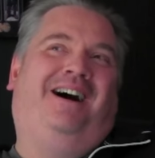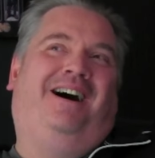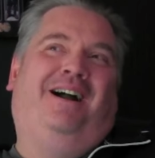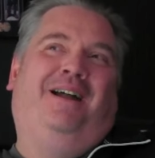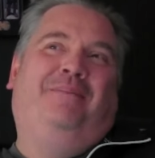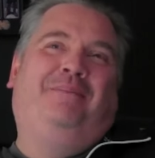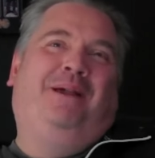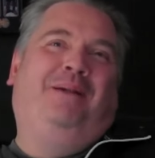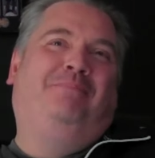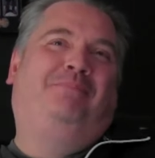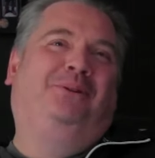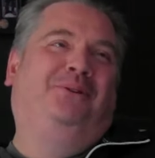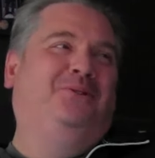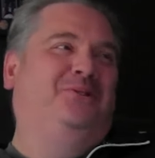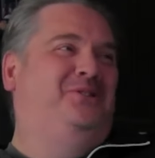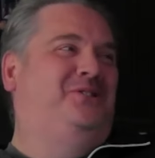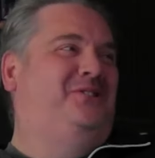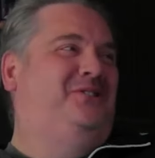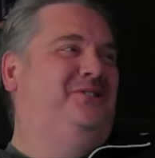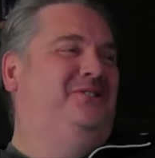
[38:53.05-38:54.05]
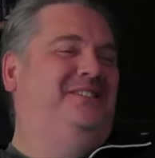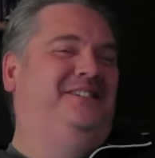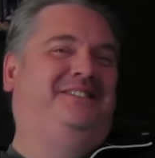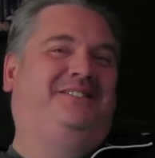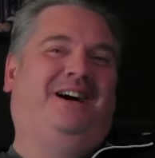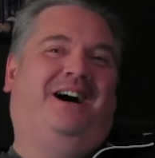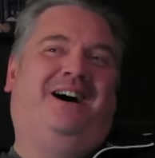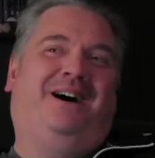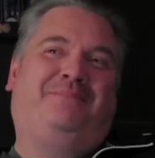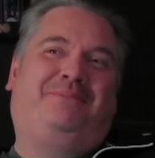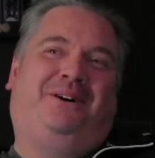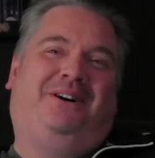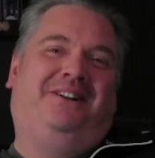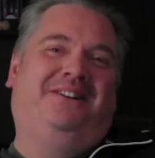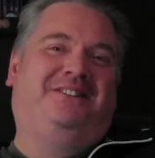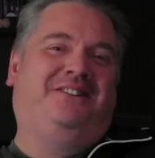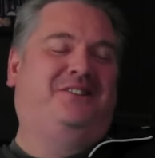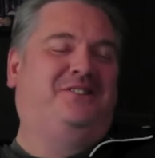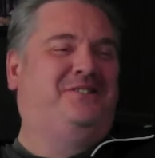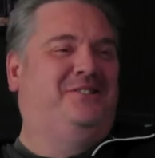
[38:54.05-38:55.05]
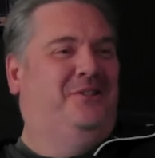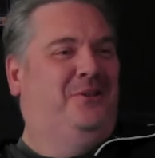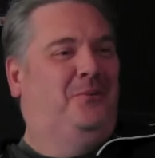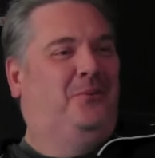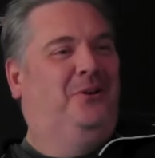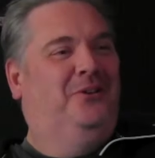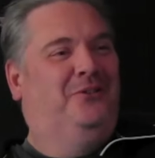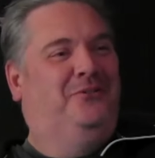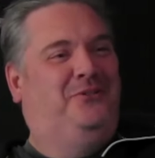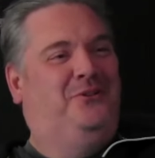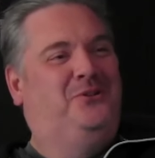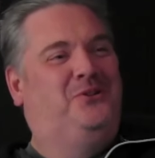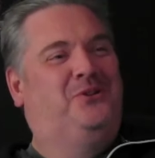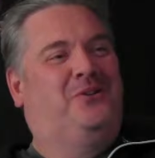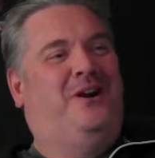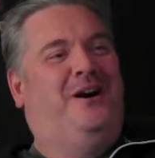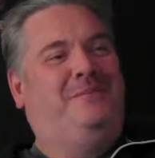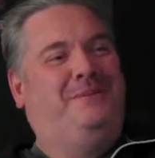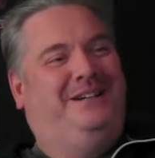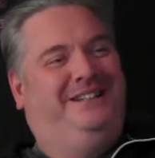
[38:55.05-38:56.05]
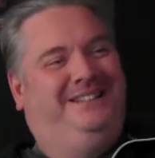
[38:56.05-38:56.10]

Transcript: I am a blue suited uh, politician in the world of Futurama.